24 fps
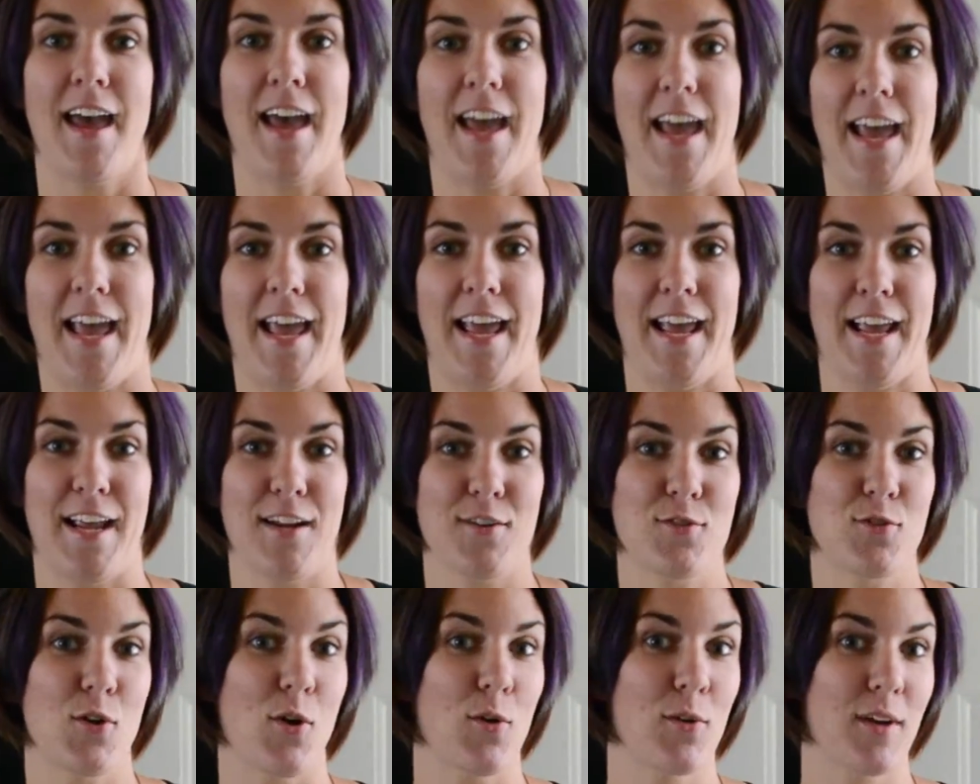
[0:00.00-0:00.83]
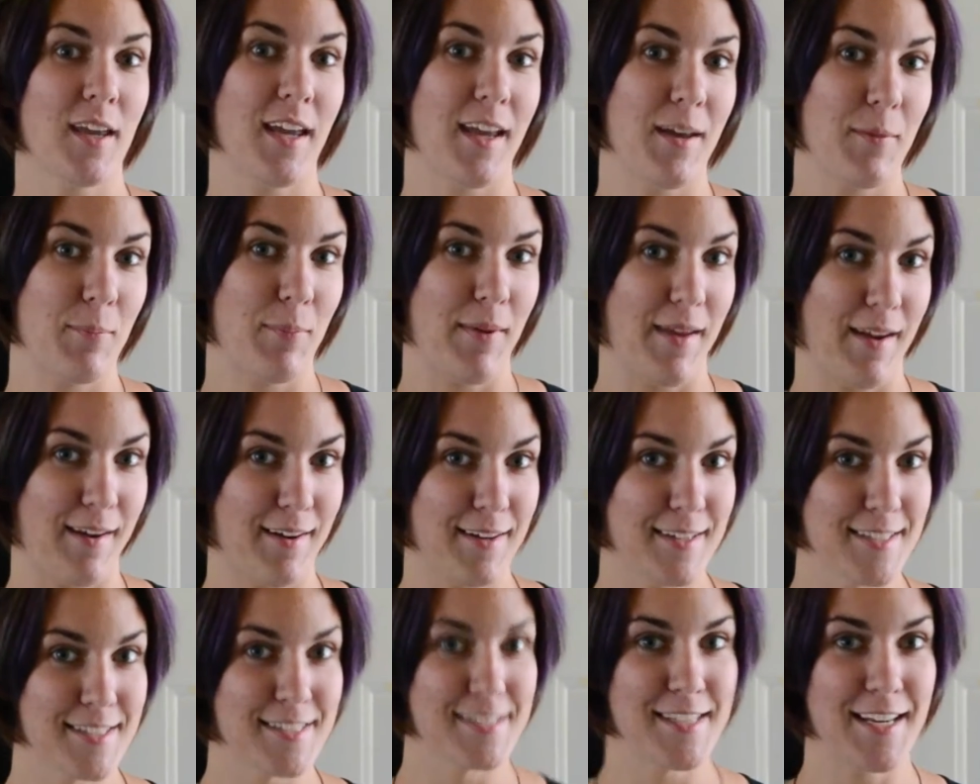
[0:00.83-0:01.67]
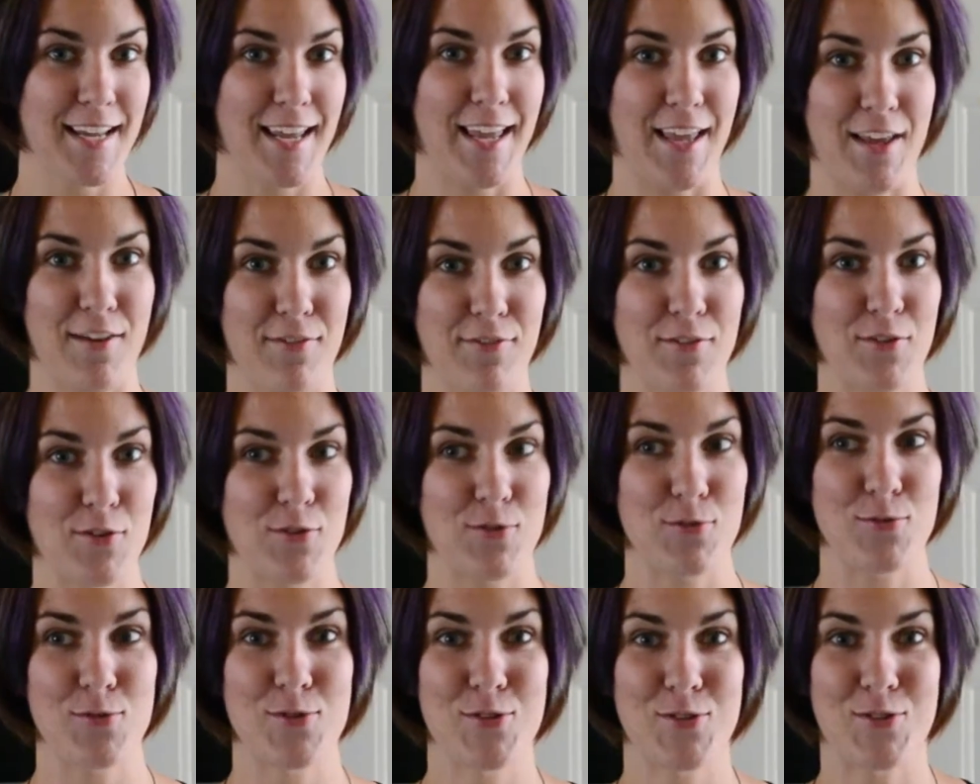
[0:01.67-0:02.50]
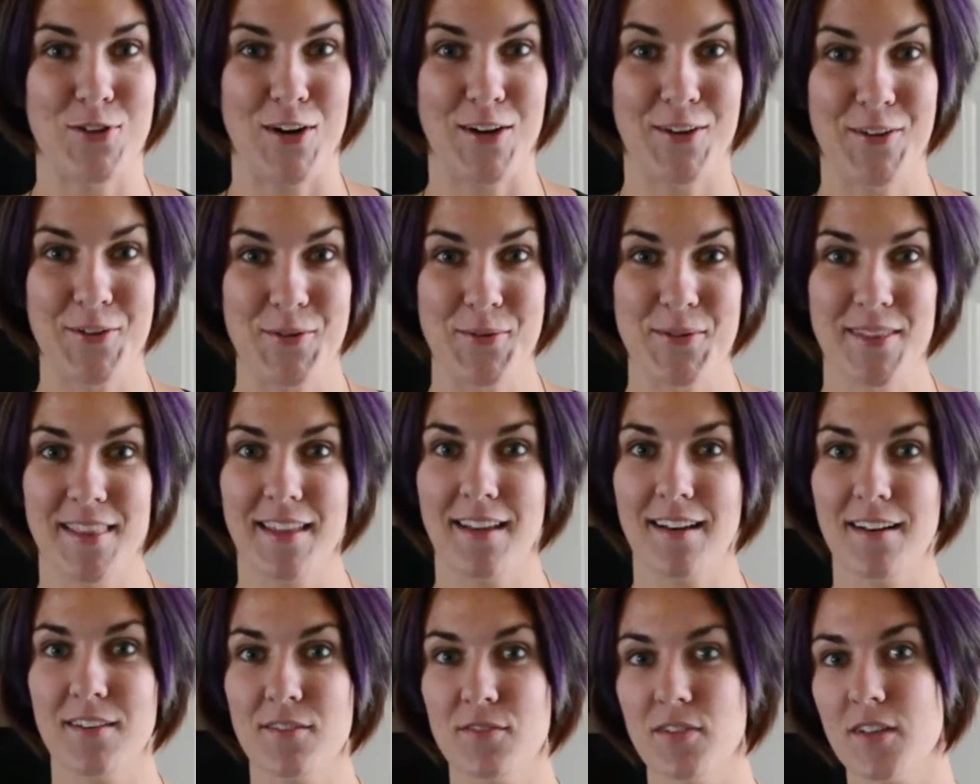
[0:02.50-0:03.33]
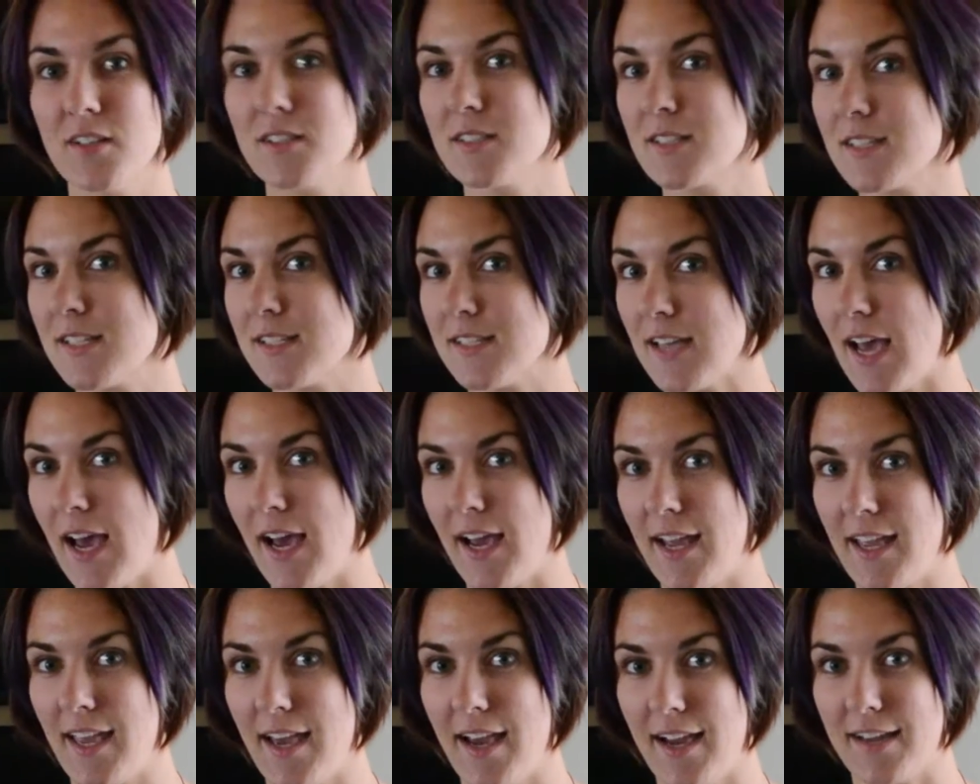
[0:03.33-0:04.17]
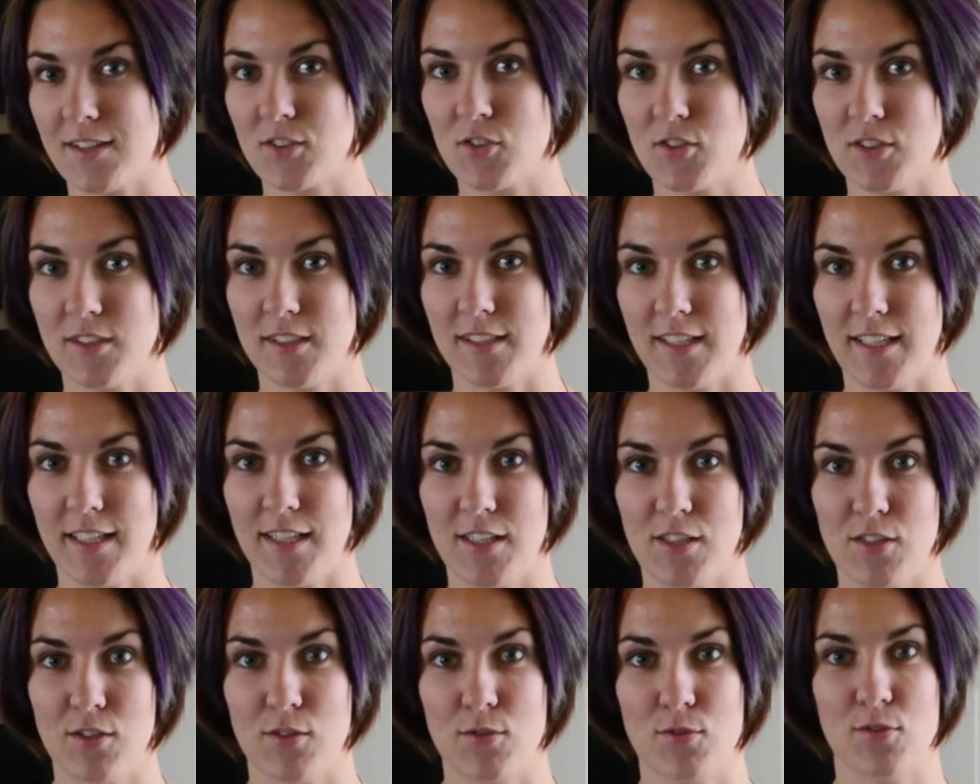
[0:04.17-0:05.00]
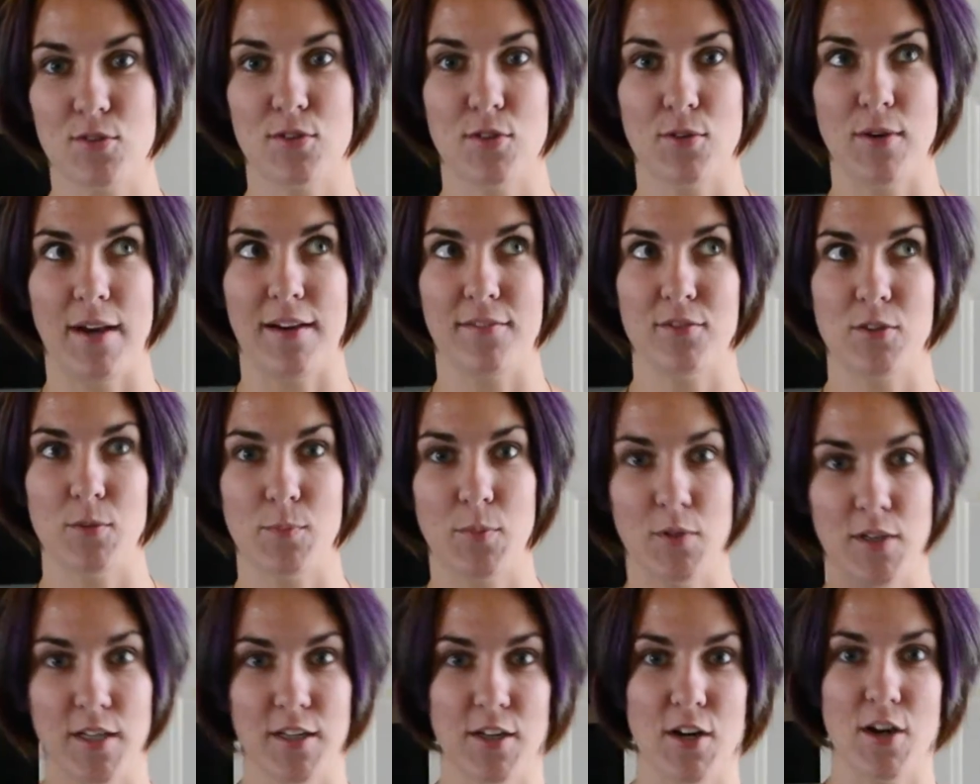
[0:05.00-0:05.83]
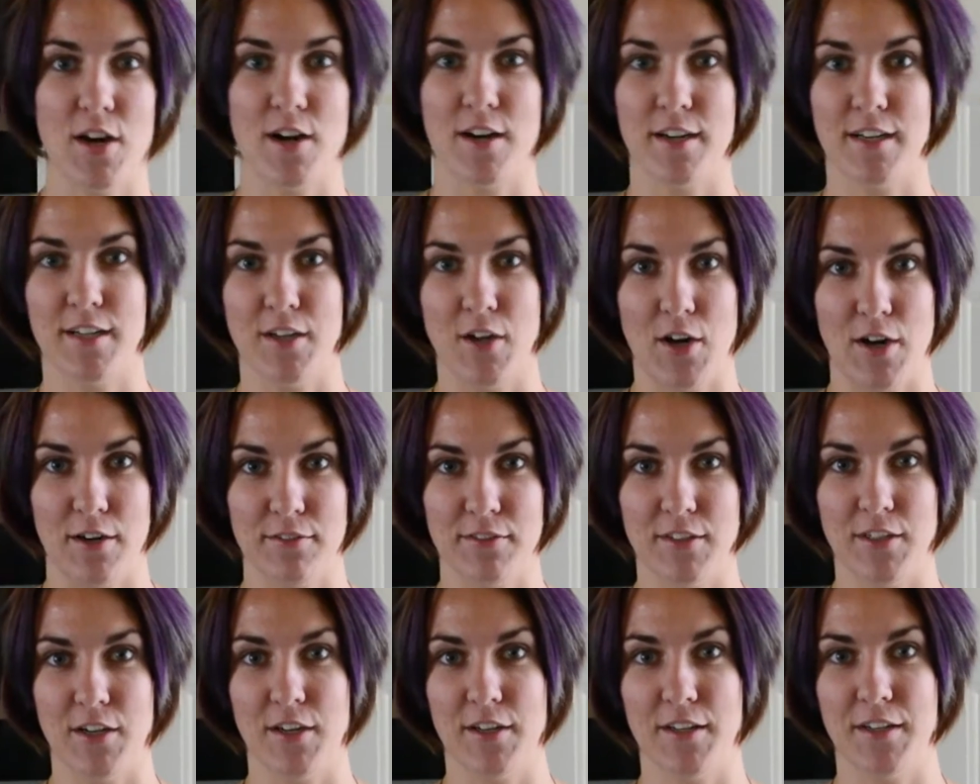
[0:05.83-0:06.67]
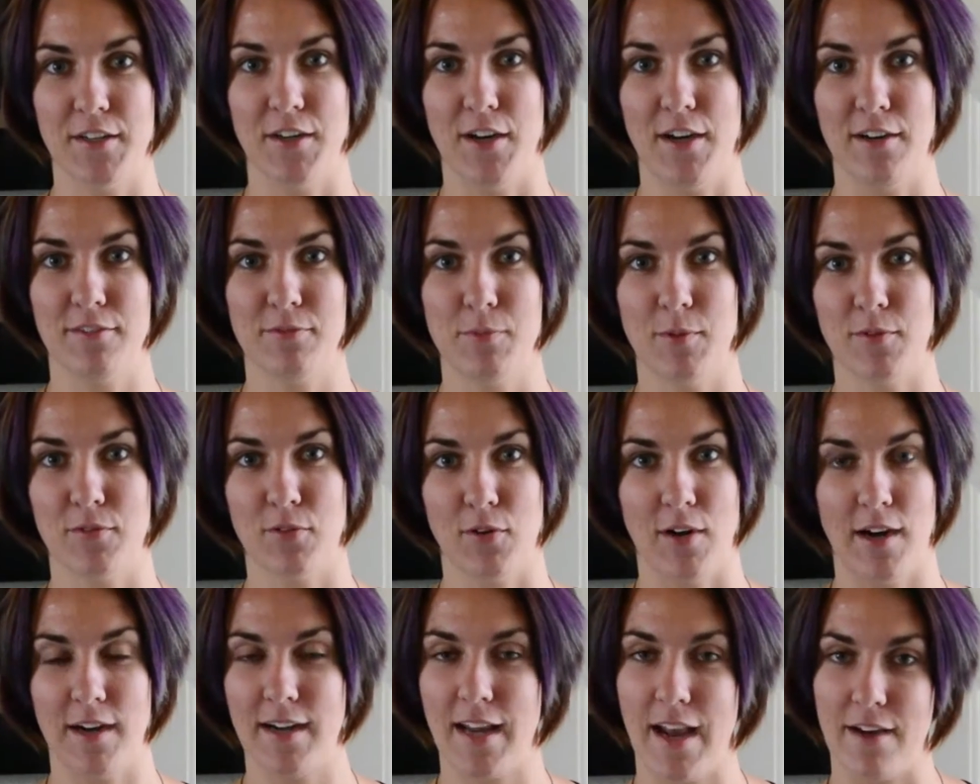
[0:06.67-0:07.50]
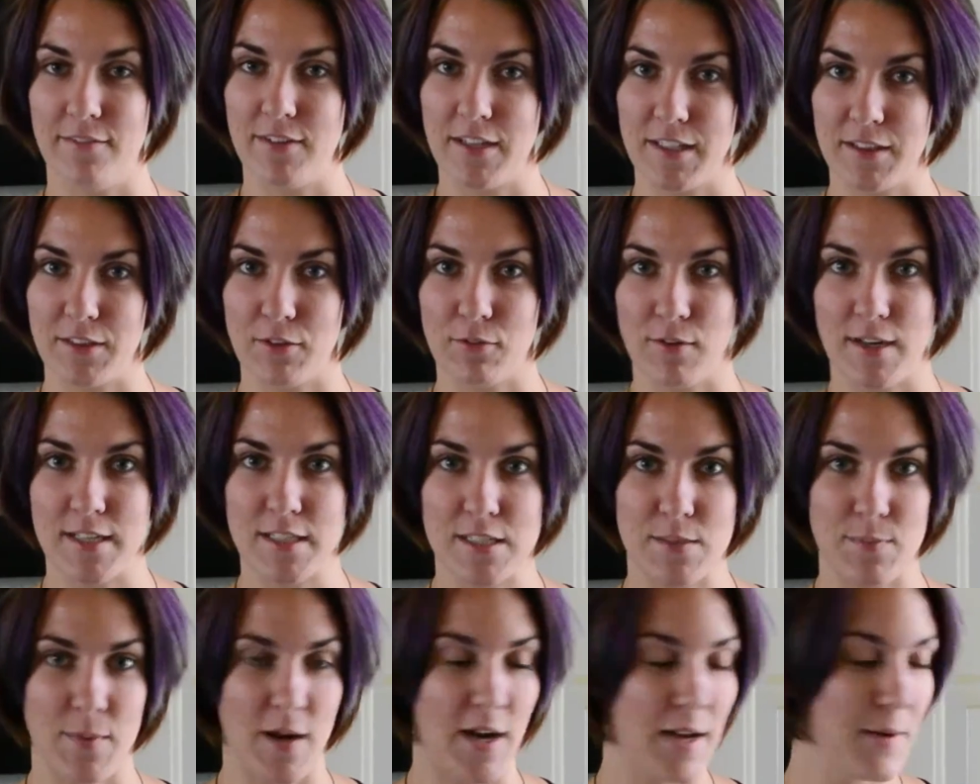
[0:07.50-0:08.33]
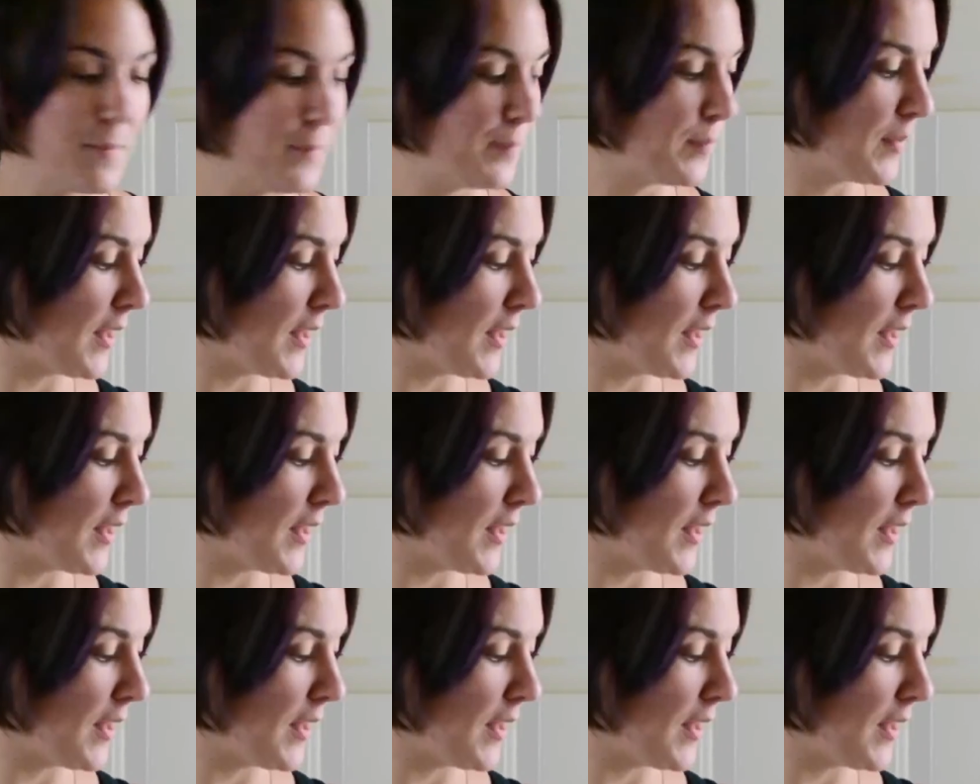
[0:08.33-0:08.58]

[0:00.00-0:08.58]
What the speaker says: And don't get embarrassed if you struggle with that at first, because I actually used to have to put it on and off and on and off before I'd have it in the right spot.